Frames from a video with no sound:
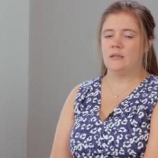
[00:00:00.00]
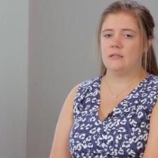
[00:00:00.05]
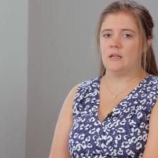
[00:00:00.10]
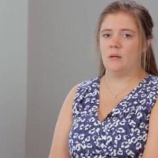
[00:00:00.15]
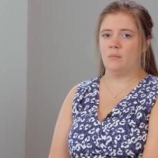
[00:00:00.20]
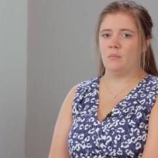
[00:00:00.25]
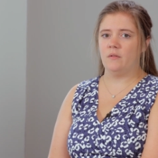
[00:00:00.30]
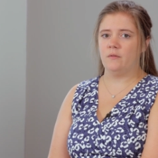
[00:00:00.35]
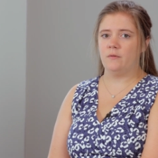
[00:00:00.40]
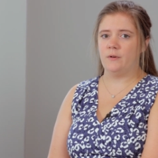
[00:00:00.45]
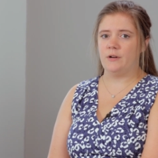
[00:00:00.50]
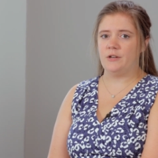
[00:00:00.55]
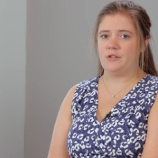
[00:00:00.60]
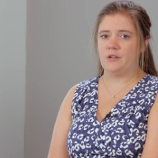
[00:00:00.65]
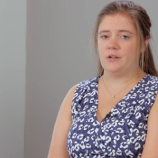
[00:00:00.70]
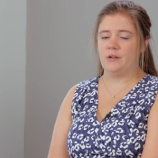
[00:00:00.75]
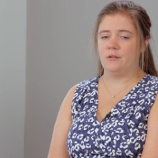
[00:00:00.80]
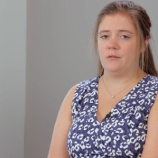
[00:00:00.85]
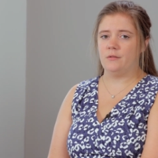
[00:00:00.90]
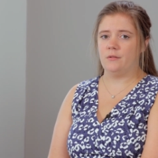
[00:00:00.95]
some of which
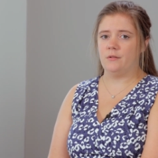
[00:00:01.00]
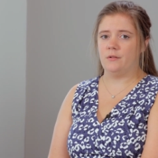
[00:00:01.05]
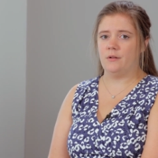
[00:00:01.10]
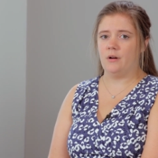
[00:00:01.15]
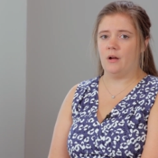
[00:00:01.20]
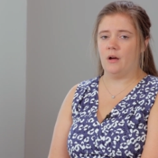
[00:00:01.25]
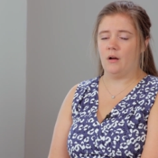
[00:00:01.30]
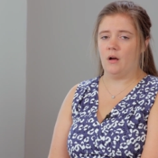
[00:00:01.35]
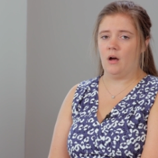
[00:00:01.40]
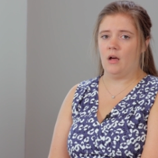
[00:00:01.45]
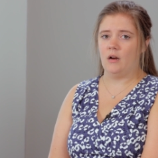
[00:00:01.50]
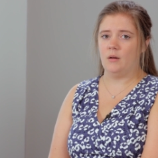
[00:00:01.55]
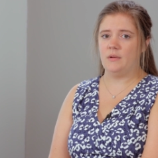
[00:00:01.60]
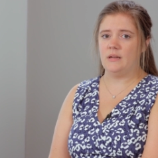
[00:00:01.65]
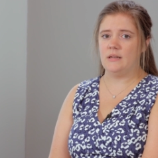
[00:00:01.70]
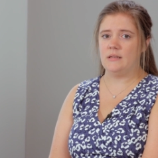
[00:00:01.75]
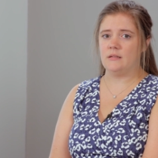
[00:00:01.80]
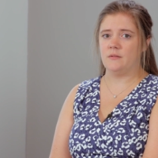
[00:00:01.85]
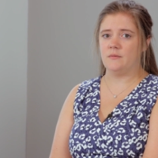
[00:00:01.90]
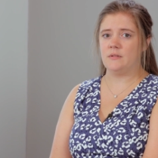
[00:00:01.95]
include
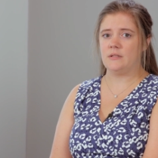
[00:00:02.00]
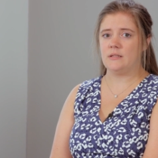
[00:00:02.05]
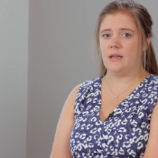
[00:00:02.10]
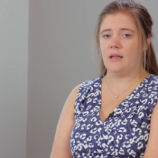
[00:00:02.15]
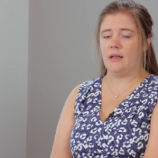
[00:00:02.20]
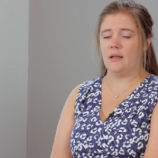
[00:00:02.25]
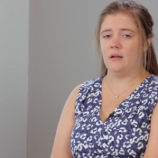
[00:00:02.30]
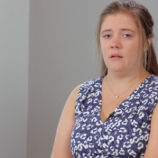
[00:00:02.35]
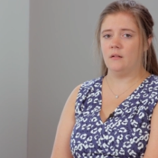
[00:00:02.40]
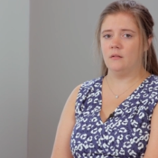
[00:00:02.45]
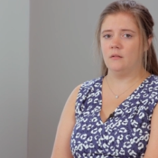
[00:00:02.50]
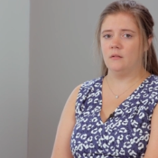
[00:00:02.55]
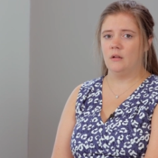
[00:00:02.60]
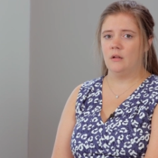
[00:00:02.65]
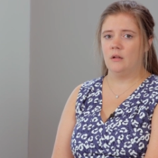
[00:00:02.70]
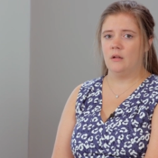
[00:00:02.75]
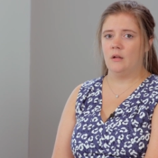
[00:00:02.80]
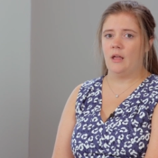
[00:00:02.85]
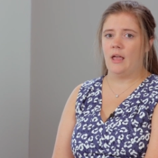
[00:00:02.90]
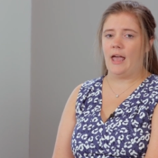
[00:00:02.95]
economies of scale,
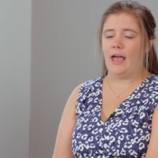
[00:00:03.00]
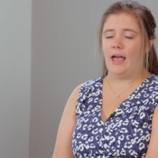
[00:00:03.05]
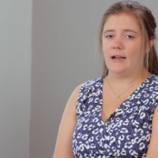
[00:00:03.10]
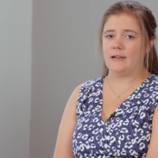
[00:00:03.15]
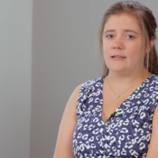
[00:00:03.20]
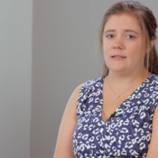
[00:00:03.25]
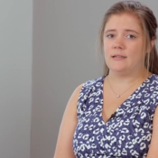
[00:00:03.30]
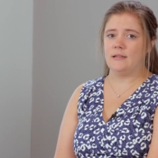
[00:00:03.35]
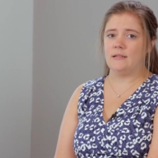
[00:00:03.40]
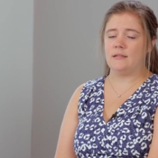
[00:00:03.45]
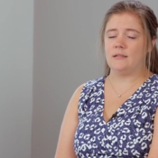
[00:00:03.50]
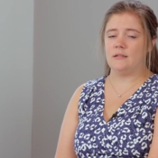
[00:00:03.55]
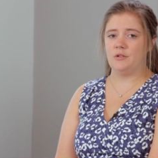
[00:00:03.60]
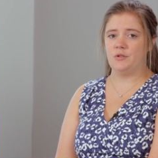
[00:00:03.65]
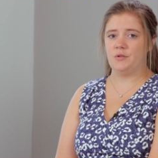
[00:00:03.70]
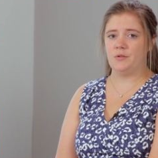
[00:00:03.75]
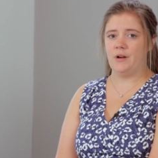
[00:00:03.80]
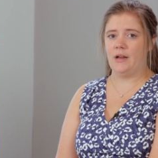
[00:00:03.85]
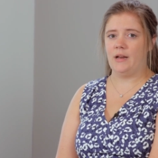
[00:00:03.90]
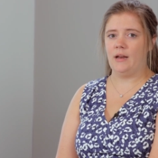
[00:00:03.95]
access to
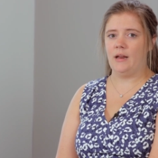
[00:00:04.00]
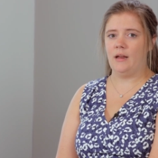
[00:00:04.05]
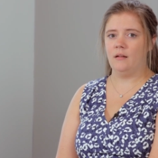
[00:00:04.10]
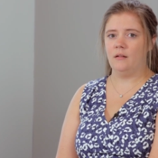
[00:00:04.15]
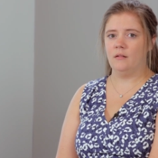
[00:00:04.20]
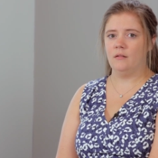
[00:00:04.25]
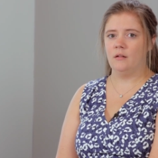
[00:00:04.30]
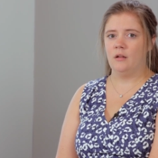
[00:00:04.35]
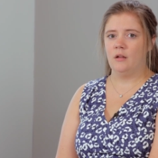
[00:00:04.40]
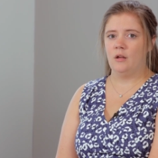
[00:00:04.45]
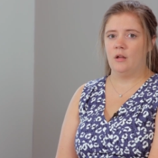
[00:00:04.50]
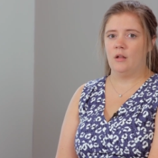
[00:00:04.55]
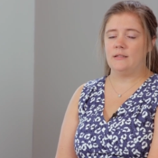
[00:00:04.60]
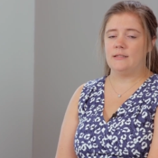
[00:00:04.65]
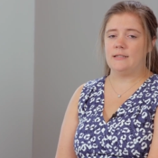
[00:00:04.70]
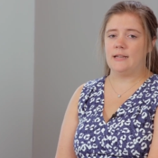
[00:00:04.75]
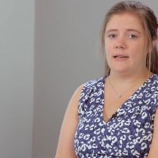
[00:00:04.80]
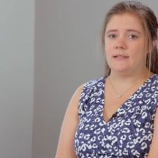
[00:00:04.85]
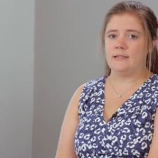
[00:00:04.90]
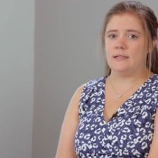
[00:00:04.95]
training.
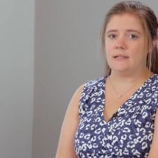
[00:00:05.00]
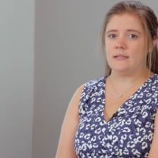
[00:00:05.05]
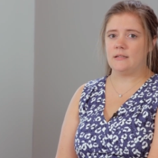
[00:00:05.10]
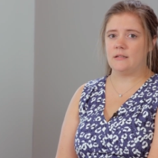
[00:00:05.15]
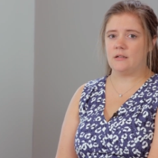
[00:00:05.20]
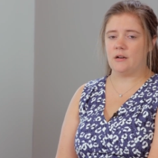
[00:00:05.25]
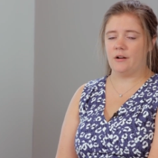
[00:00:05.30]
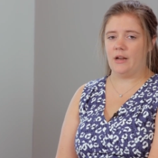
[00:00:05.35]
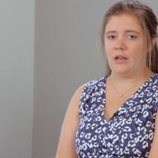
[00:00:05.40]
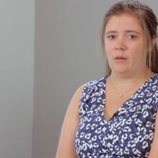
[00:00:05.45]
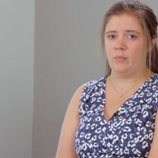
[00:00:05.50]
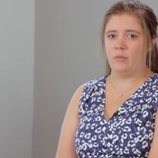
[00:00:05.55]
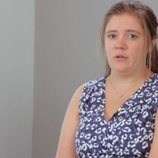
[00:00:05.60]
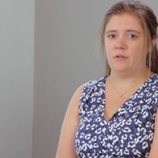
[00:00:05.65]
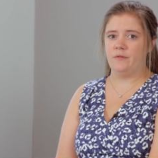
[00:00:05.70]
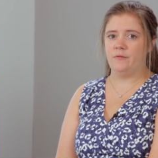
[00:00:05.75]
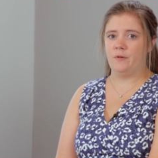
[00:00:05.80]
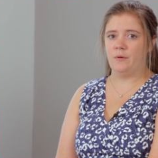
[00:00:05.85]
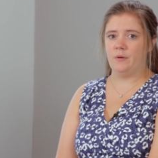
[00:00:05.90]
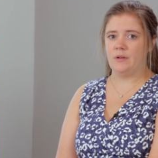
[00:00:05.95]
Dentists are able
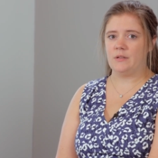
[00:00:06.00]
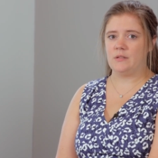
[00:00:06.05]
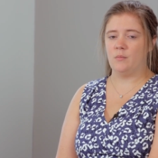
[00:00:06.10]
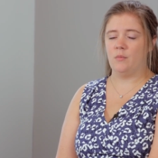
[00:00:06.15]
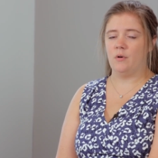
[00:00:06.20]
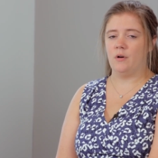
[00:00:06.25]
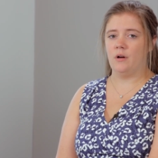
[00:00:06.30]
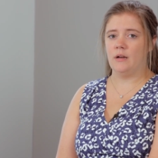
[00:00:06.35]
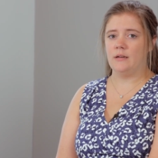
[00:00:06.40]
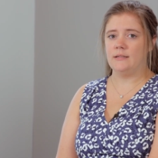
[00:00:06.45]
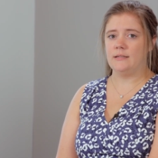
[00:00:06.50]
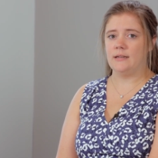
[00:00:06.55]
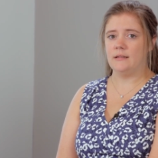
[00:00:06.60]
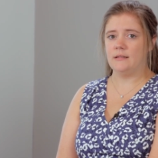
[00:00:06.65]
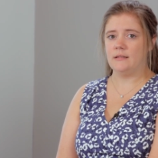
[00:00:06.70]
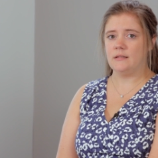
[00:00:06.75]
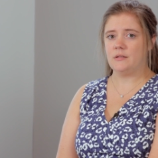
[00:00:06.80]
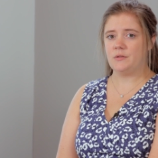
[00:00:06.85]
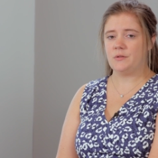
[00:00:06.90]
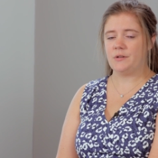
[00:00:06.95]
to focus more on
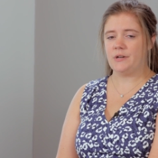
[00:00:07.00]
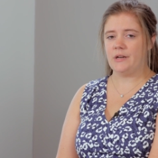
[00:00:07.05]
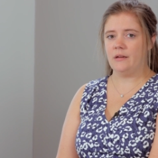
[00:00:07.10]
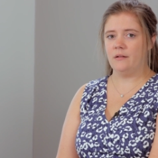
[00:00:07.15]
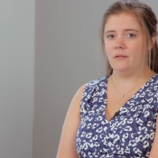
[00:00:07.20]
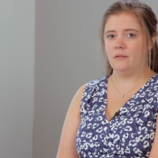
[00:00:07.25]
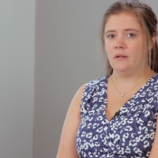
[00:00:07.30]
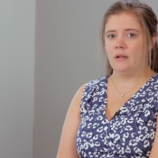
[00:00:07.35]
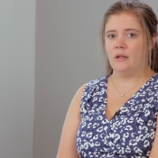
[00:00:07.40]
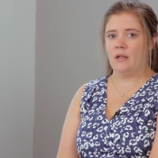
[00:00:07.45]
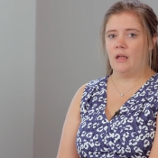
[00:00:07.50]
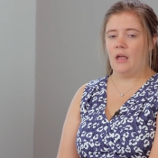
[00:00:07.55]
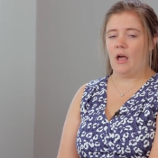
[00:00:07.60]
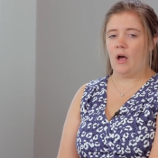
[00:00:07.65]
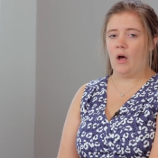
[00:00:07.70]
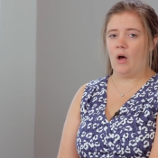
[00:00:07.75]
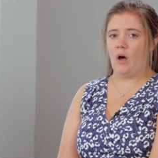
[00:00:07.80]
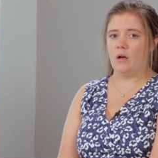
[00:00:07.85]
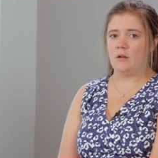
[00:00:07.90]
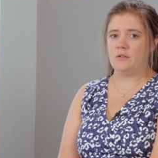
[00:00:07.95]
dentistry.
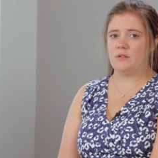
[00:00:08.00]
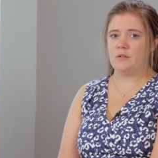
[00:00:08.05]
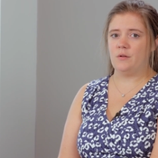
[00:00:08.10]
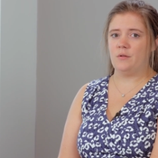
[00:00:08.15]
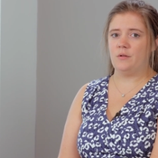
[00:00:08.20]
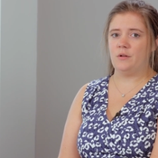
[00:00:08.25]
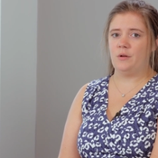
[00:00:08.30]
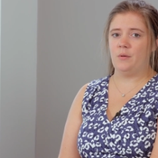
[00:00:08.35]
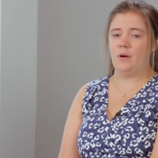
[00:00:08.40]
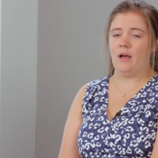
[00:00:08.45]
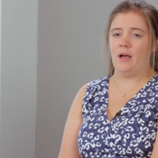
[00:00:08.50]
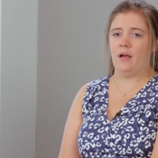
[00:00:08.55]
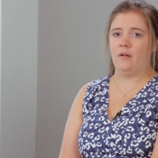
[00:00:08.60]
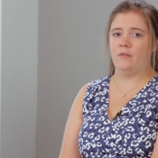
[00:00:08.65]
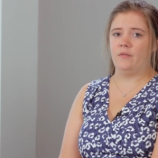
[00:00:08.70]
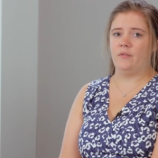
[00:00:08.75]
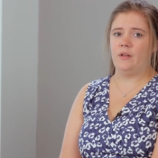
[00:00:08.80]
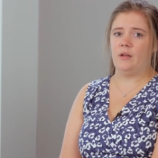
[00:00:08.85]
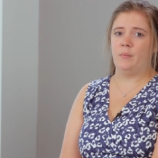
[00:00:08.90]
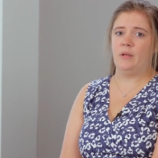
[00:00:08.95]
Also, you
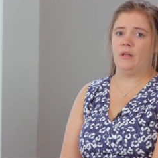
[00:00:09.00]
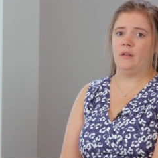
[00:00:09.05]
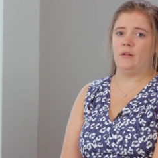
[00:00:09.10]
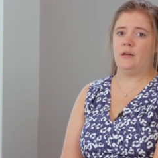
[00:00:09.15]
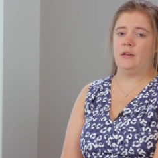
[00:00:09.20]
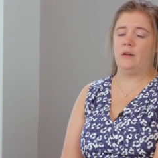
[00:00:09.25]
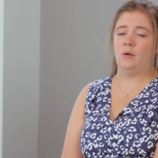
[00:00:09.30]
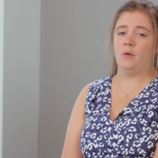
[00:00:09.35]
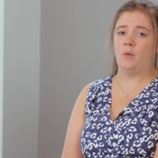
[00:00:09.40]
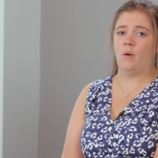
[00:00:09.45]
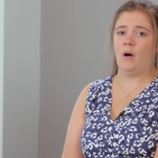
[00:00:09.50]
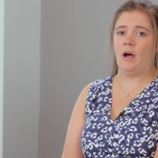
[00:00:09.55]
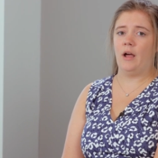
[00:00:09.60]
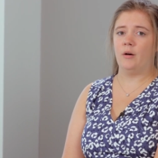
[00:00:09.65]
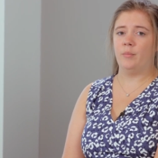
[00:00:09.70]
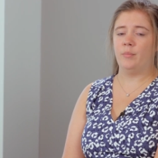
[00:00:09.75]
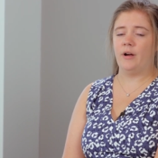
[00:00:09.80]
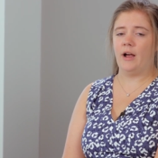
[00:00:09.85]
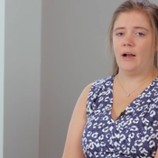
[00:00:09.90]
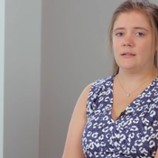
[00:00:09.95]
have the ability to
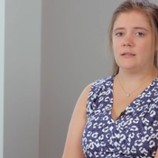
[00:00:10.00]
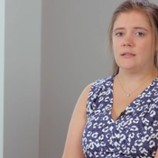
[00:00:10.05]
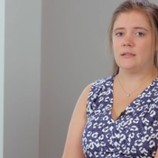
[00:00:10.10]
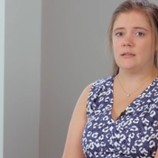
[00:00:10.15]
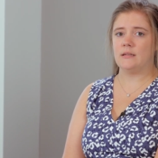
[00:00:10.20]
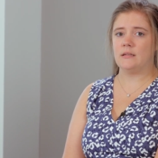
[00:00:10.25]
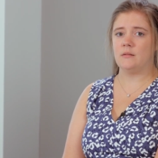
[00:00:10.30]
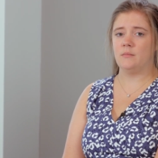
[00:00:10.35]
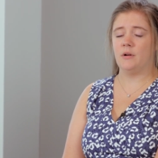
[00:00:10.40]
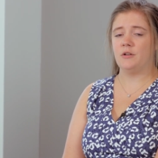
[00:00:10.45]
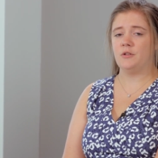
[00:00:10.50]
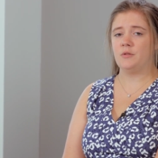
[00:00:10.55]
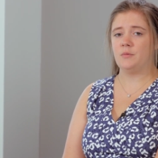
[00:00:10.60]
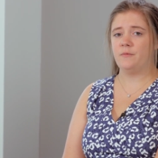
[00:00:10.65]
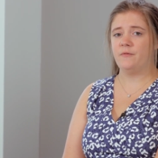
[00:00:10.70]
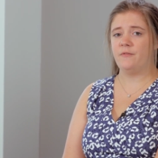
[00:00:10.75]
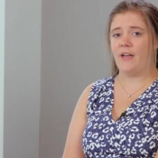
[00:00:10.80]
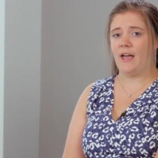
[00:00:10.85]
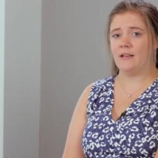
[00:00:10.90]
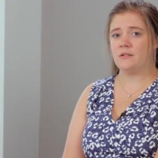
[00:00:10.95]
acquire practices much
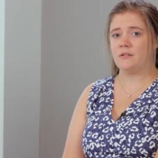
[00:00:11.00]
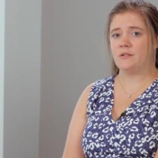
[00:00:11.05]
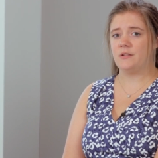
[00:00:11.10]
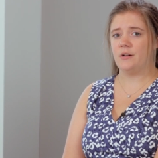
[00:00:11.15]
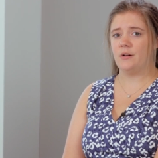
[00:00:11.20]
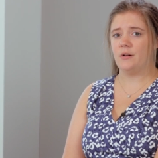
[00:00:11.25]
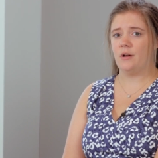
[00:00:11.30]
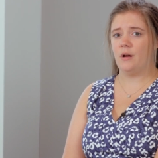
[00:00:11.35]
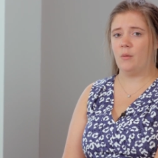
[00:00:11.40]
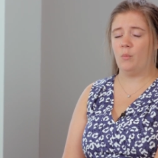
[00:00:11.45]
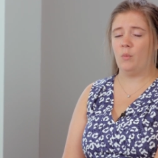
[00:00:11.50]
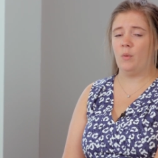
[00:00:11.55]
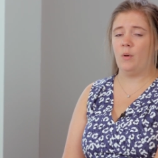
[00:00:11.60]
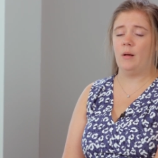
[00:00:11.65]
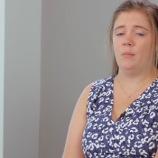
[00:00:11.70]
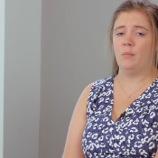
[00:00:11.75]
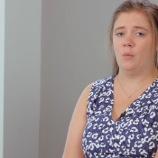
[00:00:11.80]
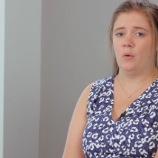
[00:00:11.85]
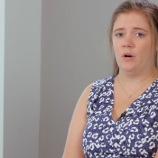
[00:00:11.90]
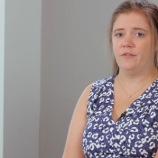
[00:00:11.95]
faster
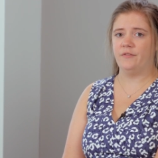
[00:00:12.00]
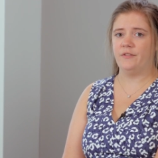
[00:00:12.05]
and more